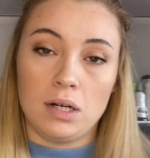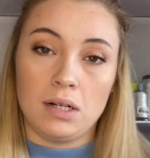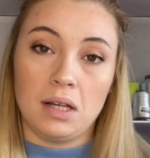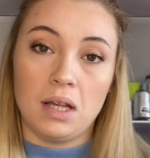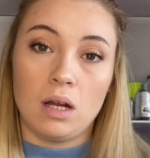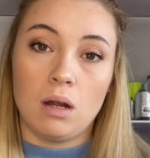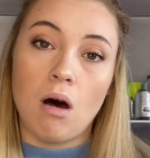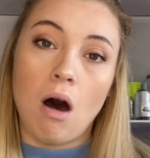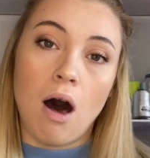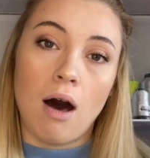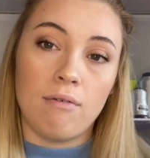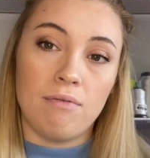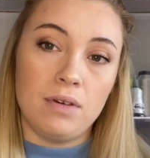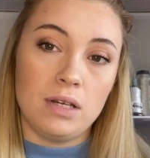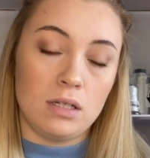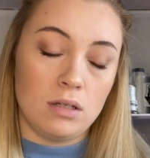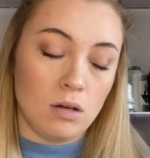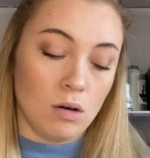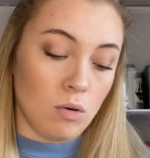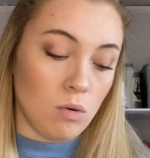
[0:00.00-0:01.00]
little
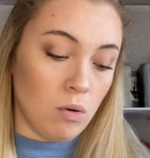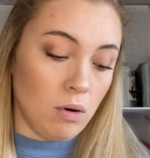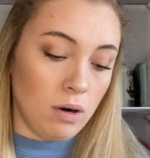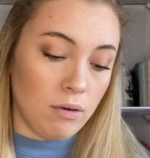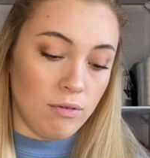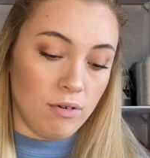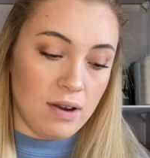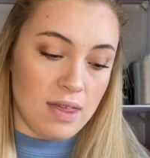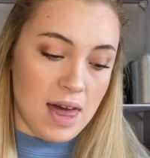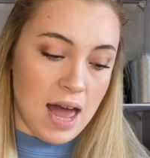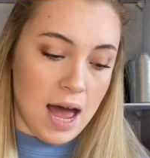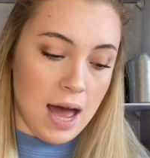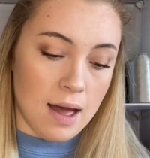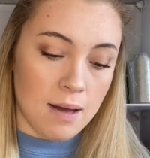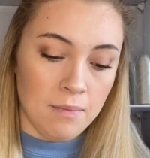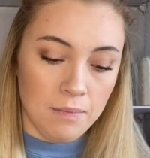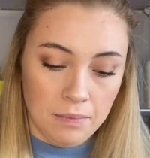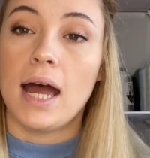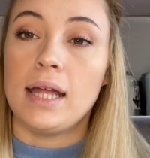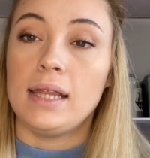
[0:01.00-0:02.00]
office decor for that.